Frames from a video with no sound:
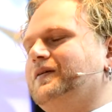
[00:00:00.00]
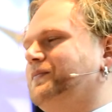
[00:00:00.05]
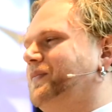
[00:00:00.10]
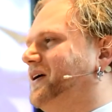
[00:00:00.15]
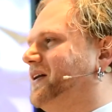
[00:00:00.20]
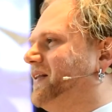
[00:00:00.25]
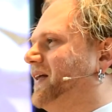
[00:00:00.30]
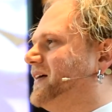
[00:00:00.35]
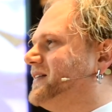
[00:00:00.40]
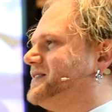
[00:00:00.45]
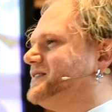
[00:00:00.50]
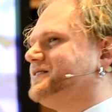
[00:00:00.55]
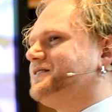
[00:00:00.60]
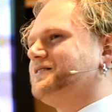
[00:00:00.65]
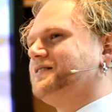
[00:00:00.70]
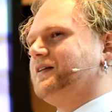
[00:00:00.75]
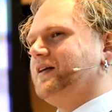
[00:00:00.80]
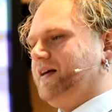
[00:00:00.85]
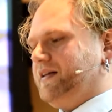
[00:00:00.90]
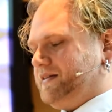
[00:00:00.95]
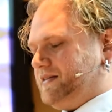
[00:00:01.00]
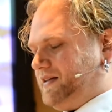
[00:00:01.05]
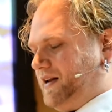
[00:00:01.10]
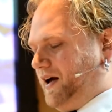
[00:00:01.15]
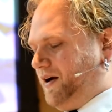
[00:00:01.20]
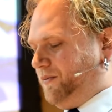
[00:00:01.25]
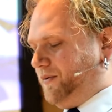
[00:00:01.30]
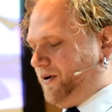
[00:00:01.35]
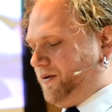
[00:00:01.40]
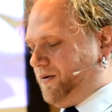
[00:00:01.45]
But that's
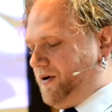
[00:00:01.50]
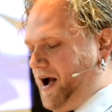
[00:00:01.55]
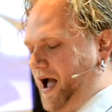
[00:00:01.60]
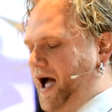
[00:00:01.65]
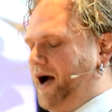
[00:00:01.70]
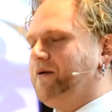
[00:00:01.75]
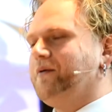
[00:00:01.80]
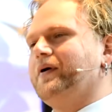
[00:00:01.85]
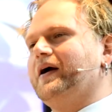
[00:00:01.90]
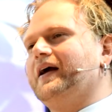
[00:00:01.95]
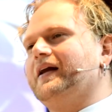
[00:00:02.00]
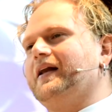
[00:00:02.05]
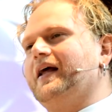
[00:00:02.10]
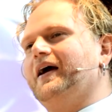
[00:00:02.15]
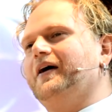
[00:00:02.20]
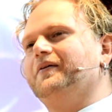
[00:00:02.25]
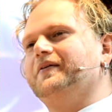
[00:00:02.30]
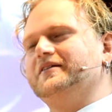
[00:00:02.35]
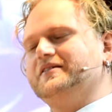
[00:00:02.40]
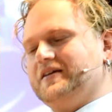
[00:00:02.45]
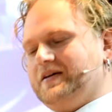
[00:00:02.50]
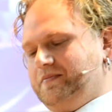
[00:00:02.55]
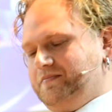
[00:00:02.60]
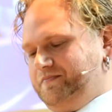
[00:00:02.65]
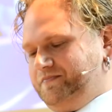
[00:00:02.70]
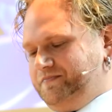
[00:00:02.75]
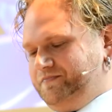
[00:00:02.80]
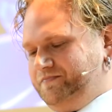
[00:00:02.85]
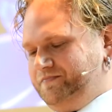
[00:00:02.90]
not where we're at right now, is it?